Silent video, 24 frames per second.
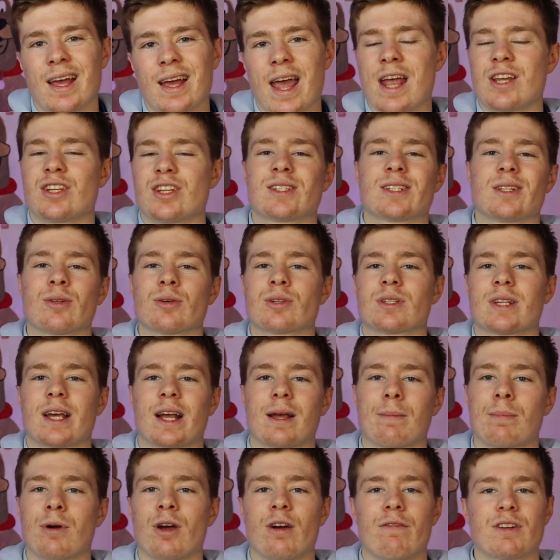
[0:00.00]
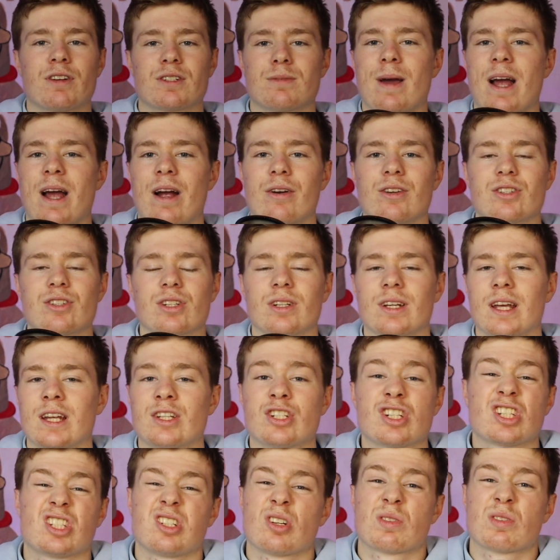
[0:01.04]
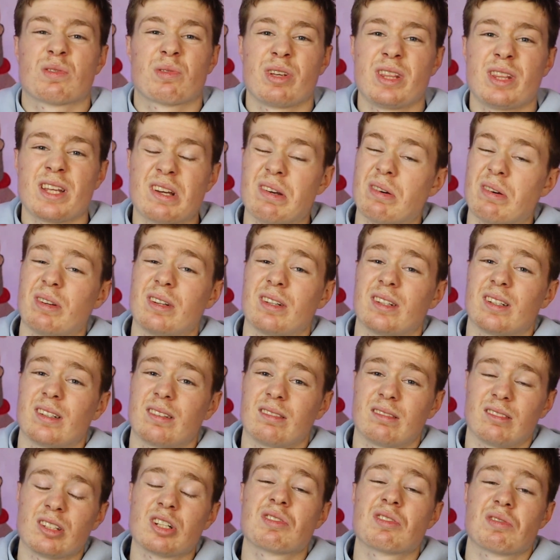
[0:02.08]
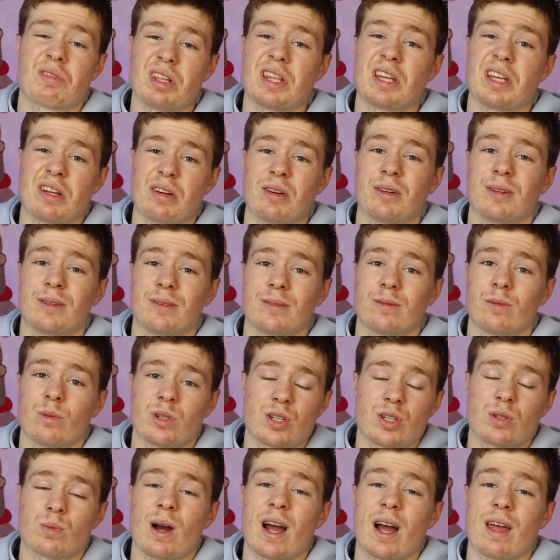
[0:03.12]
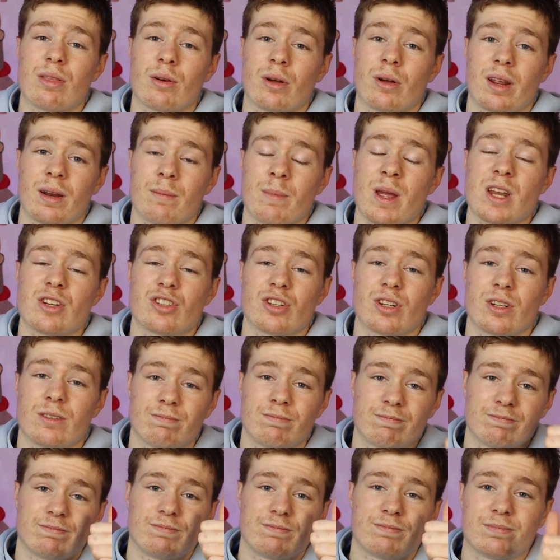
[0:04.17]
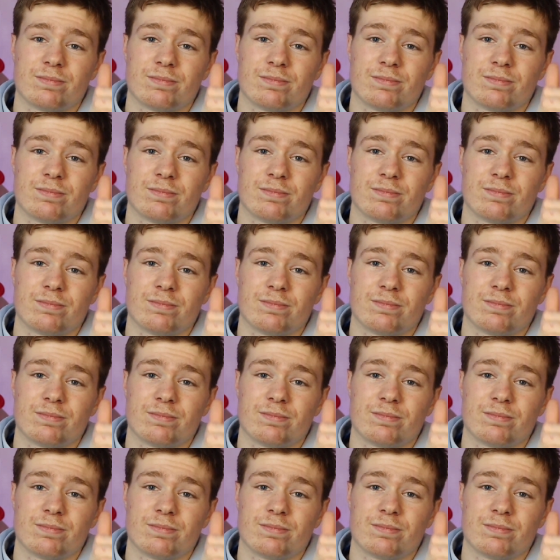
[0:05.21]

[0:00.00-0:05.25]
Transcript: It just looks like a perfect marriage. It just looks really good. Looks really good, which is why I thought I'd mention it.